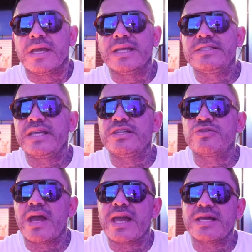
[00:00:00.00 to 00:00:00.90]
Insane
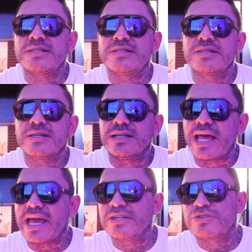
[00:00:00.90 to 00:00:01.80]
Dragons,
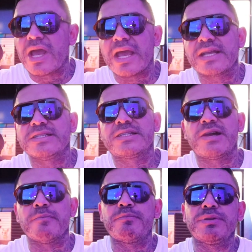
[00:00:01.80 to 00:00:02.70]
Latin Dragons,
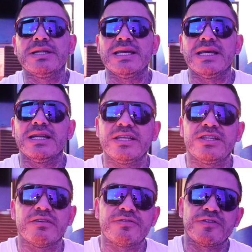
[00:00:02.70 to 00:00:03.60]
completely
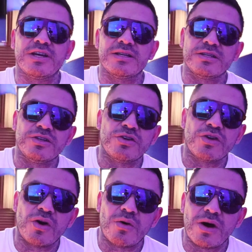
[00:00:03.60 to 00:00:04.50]
different, you
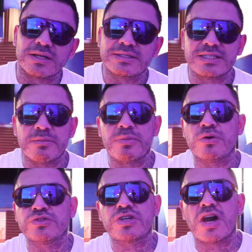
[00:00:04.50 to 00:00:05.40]
know,
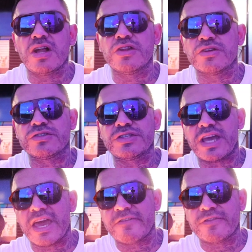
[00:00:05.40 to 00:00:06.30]
symbols, colors,
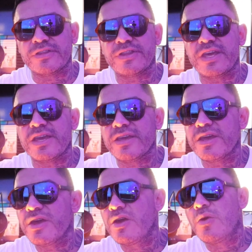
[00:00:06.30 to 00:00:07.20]
everything.
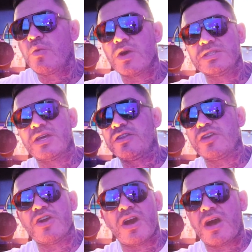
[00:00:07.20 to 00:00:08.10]
One's on
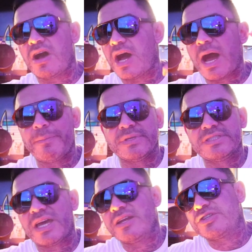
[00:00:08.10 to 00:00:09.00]
the opposite
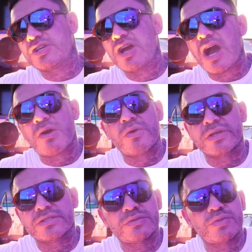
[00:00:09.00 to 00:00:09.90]
side of Chicago.
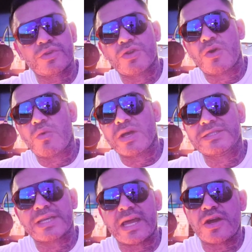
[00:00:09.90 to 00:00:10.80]
It's, you know,
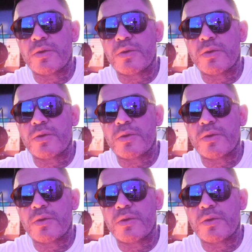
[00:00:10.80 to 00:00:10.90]
west side,